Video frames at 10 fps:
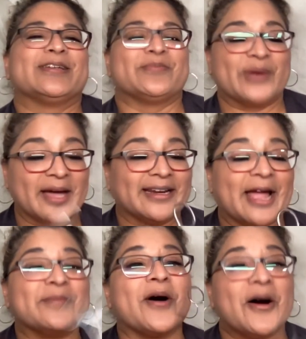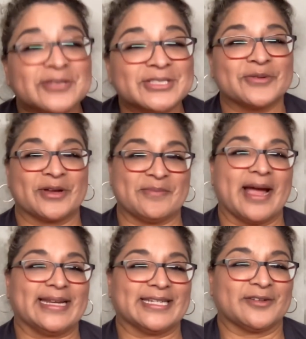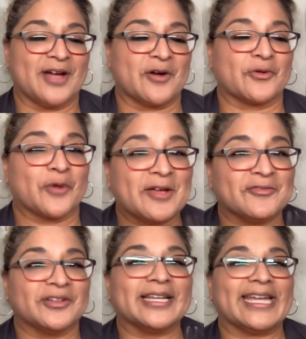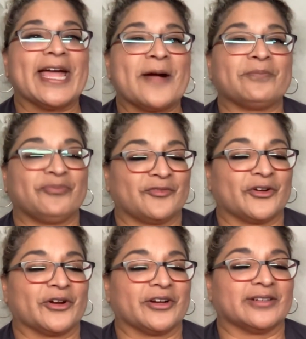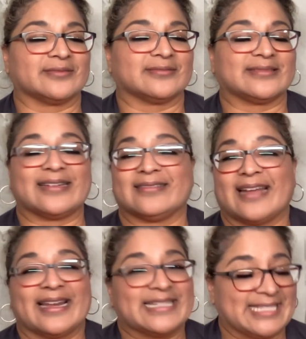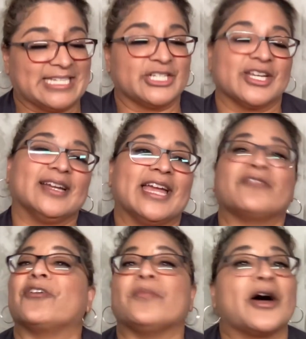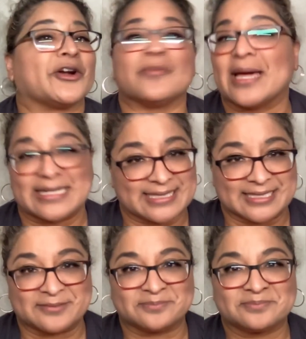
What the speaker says: But I'm also reminded of how grateful I am for anesthesia and for modern medicine.